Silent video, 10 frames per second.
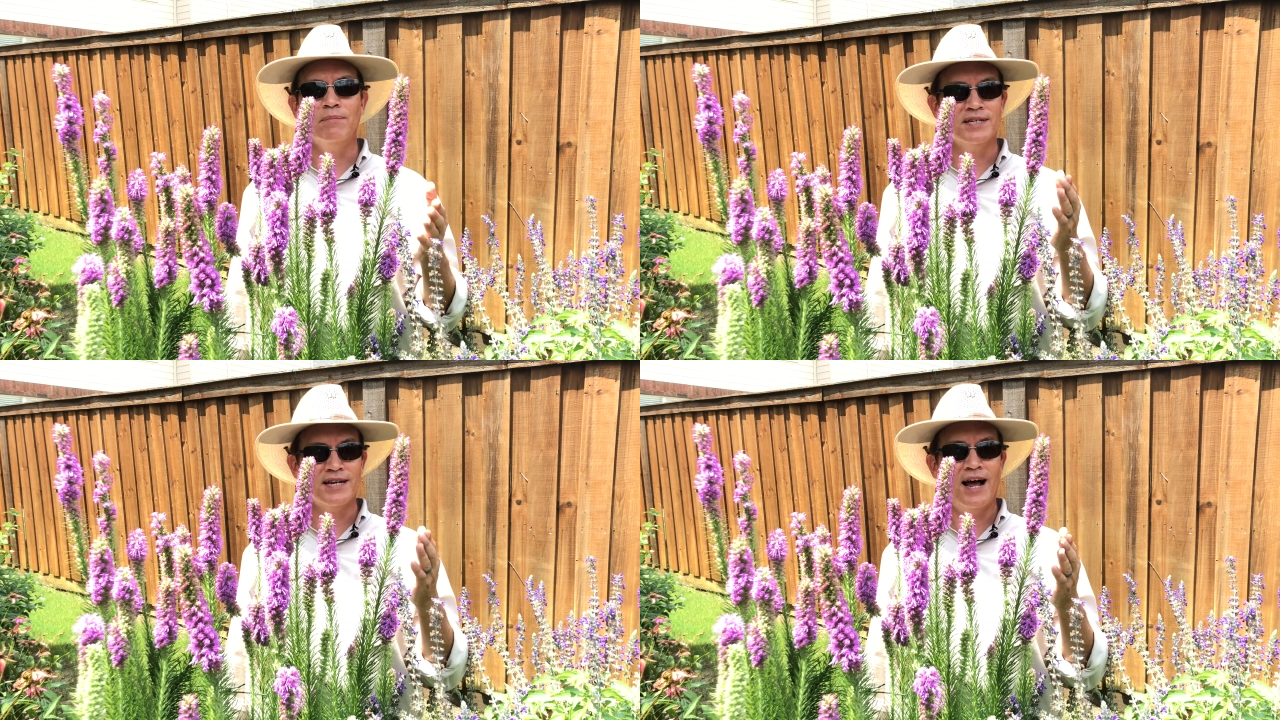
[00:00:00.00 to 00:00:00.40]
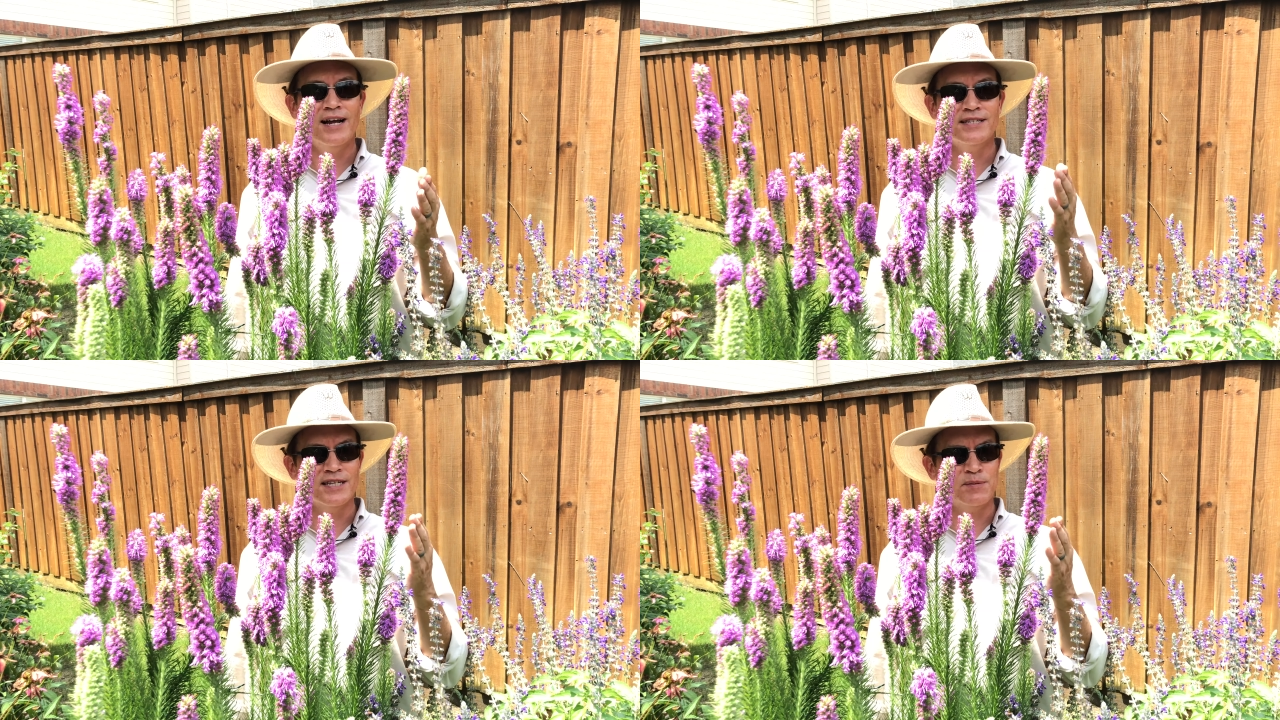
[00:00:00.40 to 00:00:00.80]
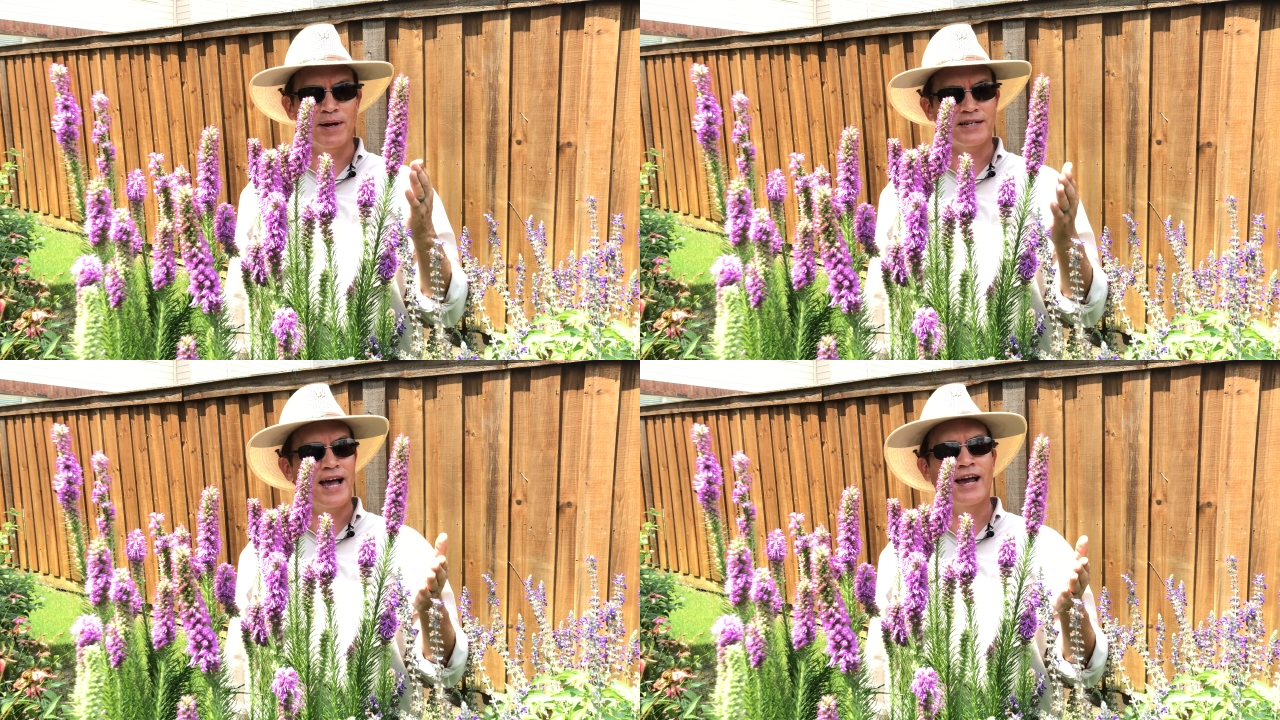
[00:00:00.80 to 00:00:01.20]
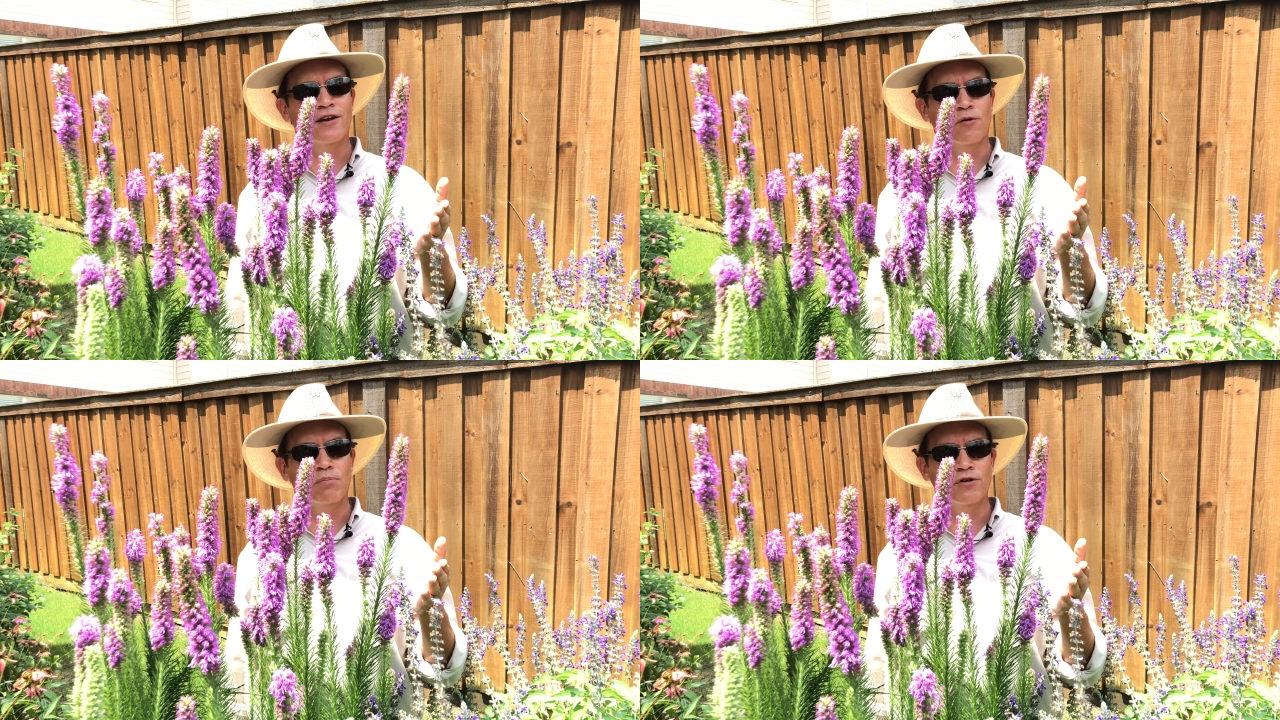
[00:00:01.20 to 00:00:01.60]
besides the
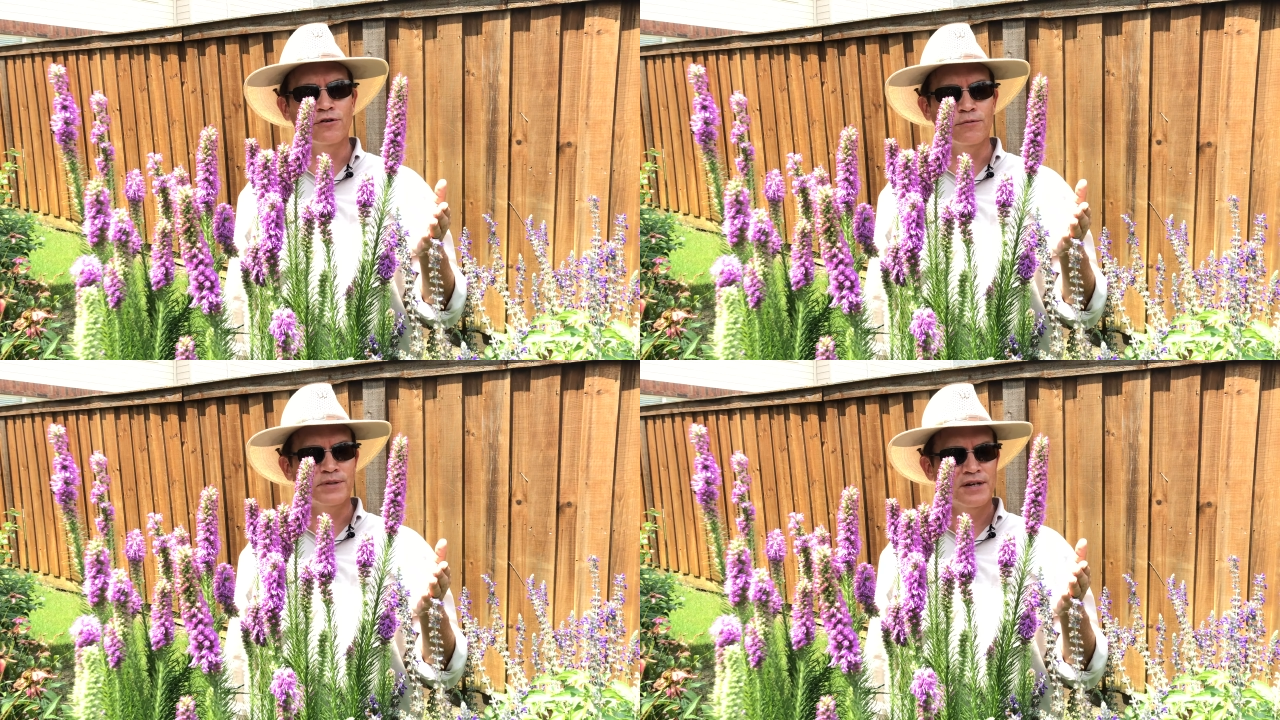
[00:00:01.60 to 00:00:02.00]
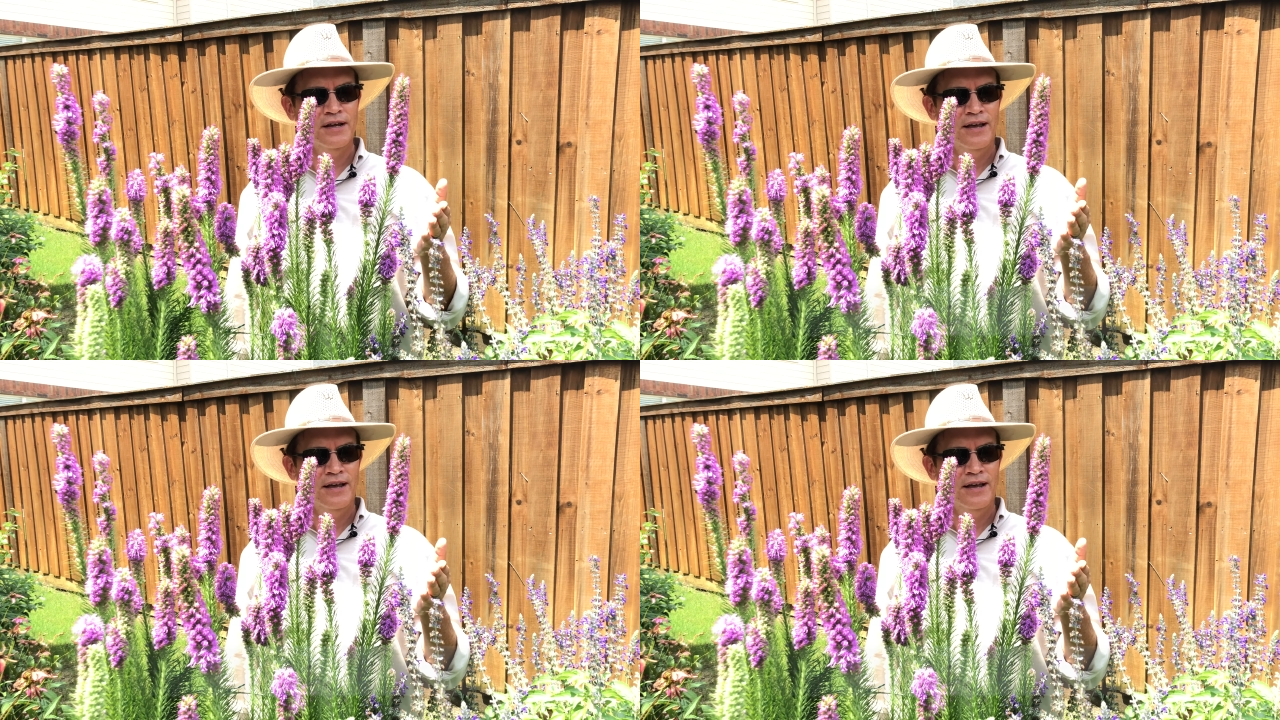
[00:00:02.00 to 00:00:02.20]
spectacular blooms,